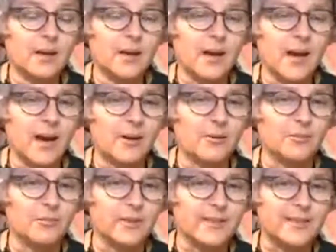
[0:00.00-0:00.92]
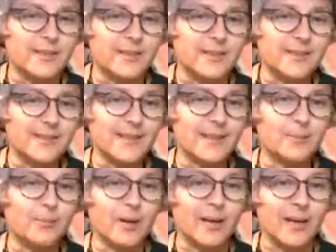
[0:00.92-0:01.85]
how risky is
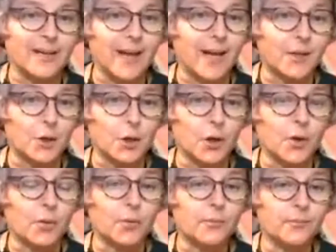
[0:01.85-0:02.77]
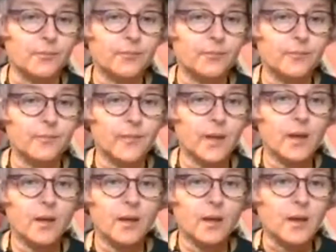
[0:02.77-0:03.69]
it? But I gotta go.
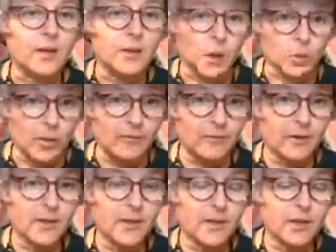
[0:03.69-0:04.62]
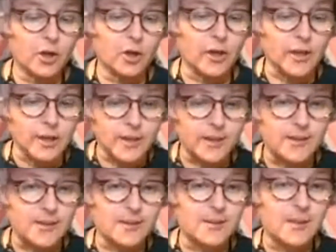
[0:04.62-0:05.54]
I go every year. It
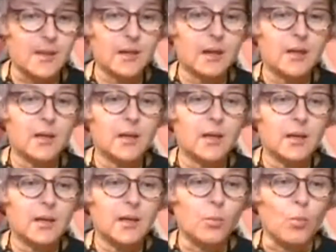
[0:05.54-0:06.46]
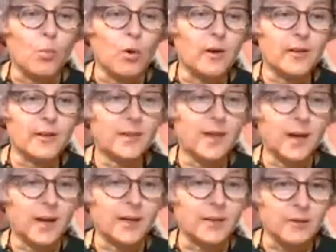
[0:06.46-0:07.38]
is what
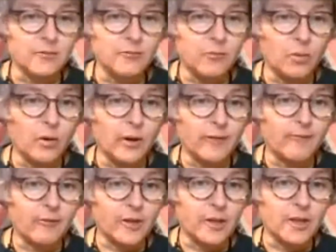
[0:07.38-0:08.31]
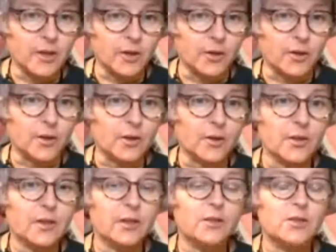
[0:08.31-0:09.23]
I live for every year.
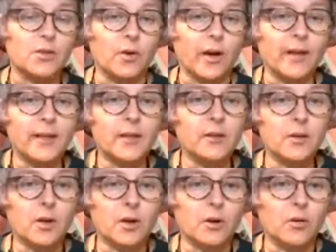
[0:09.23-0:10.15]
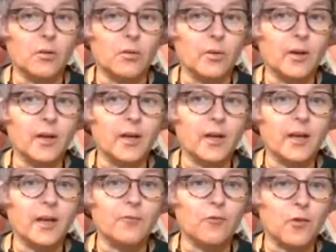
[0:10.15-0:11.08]
So I can go
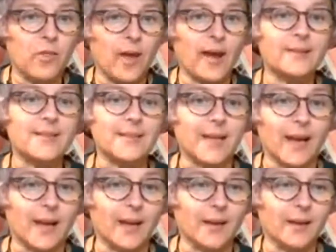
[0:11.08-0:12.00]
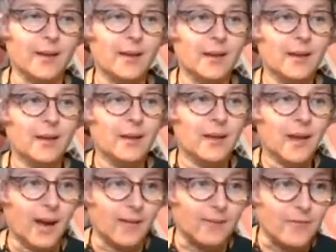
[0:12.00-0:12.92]
and for that day
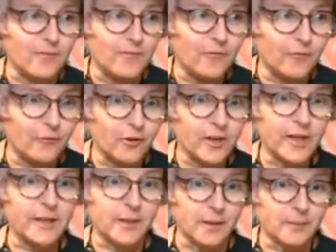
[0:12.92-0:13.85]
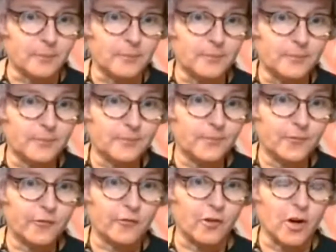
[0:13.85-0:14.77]
have freedom
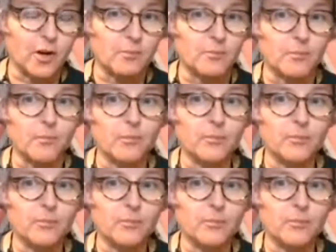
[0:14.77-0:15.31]
from